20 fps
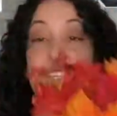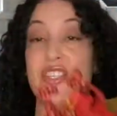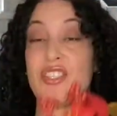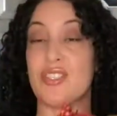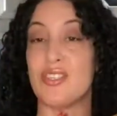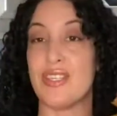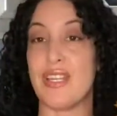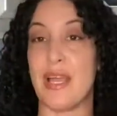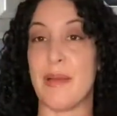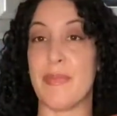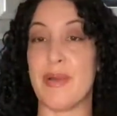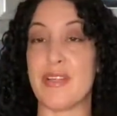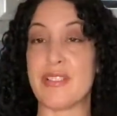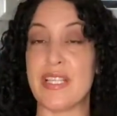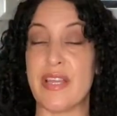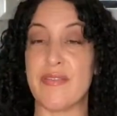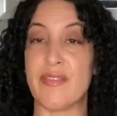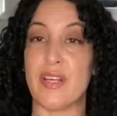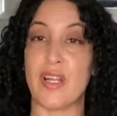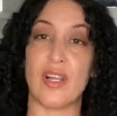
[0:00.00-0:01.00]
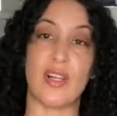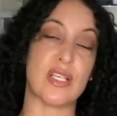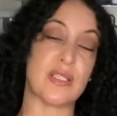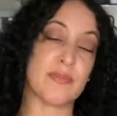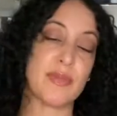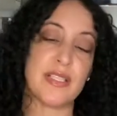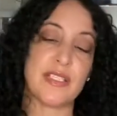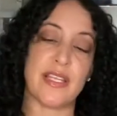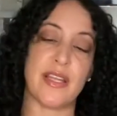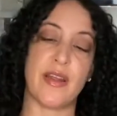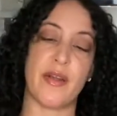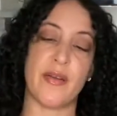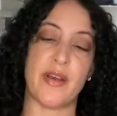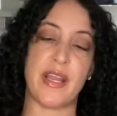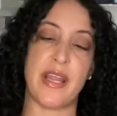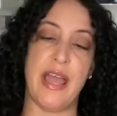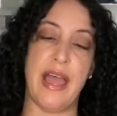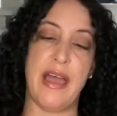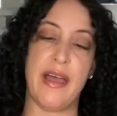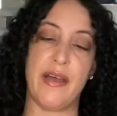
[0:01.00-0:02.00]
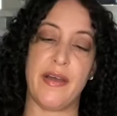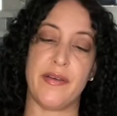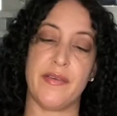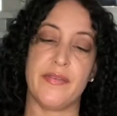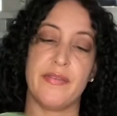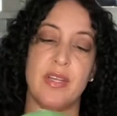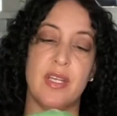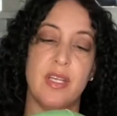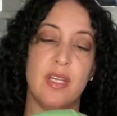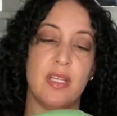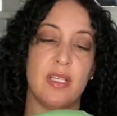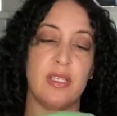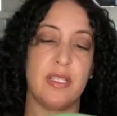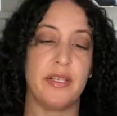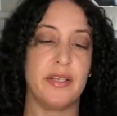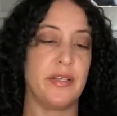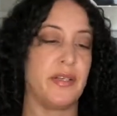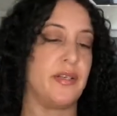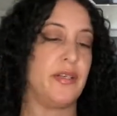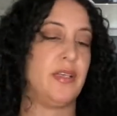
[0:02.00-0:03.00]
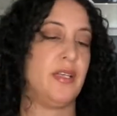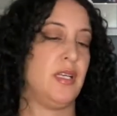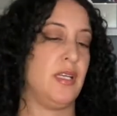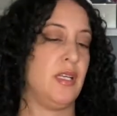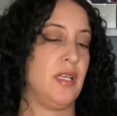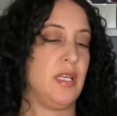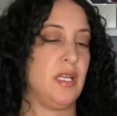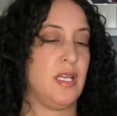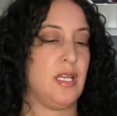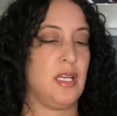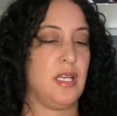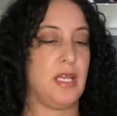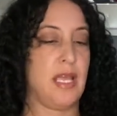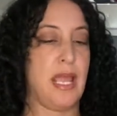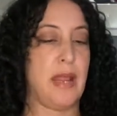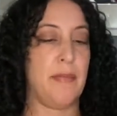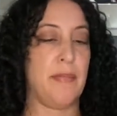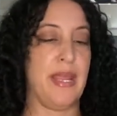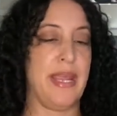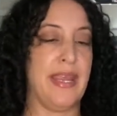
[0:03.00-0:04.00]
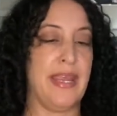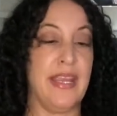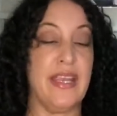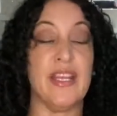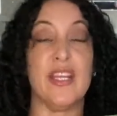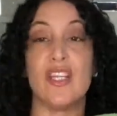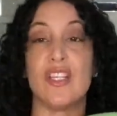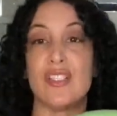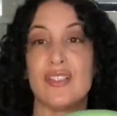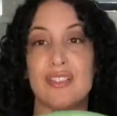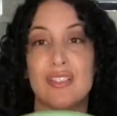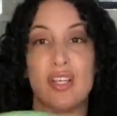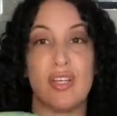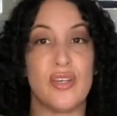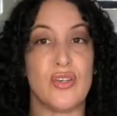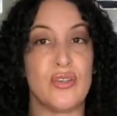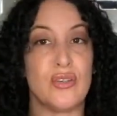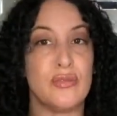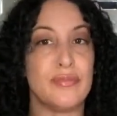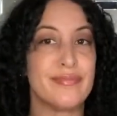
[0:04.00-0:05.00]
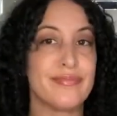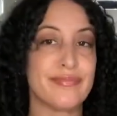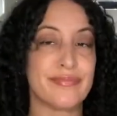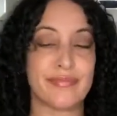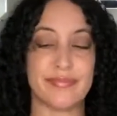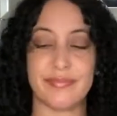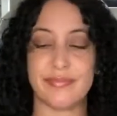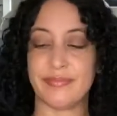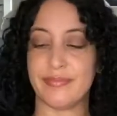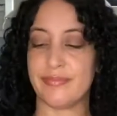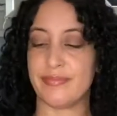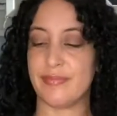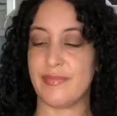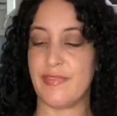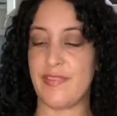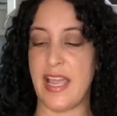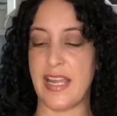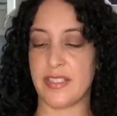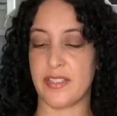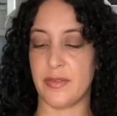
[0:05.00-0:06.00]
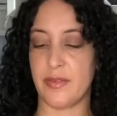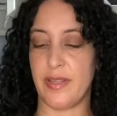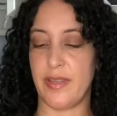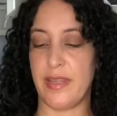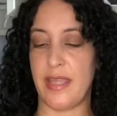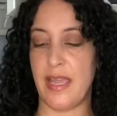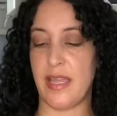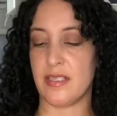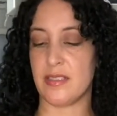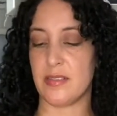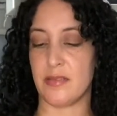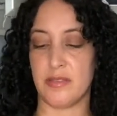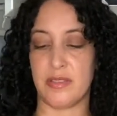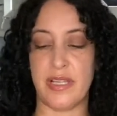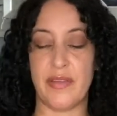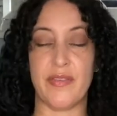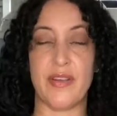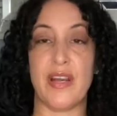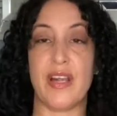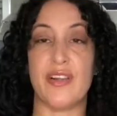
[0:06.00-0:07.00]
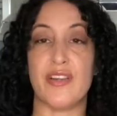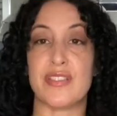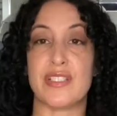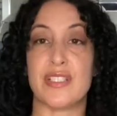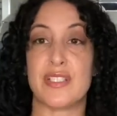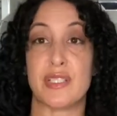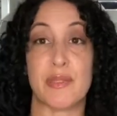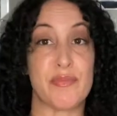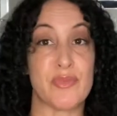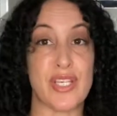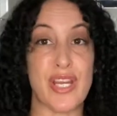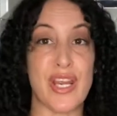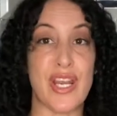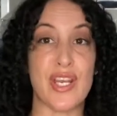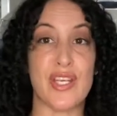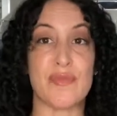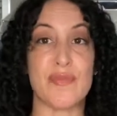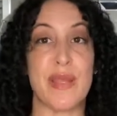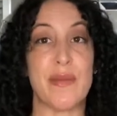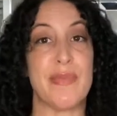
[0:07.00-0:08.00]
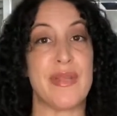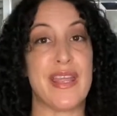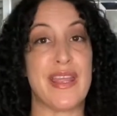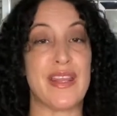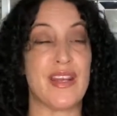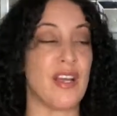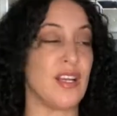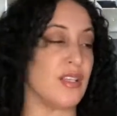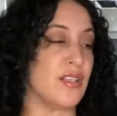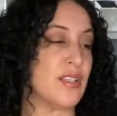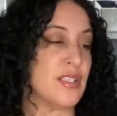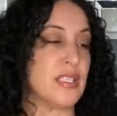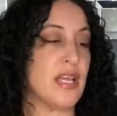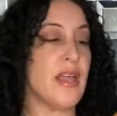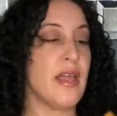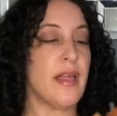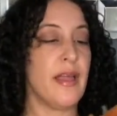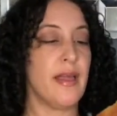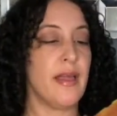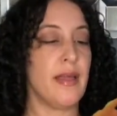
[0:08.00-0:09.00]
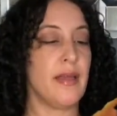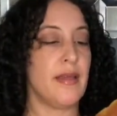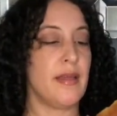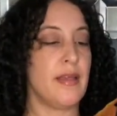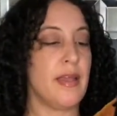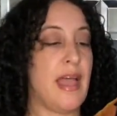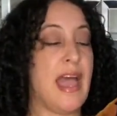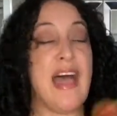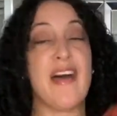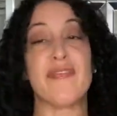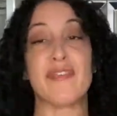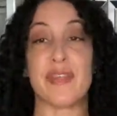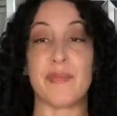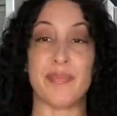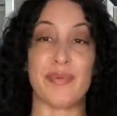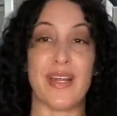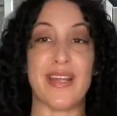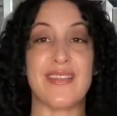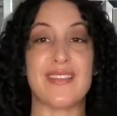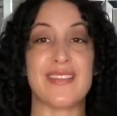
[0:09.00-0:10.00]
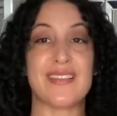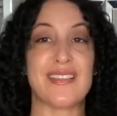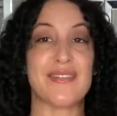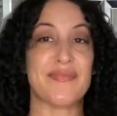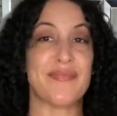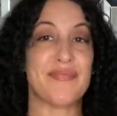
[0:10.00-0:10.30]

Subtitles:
So yeah, about $7, plus I already have glitter and paint. So factor in that, so $7 and some change, maybe $8, half the price.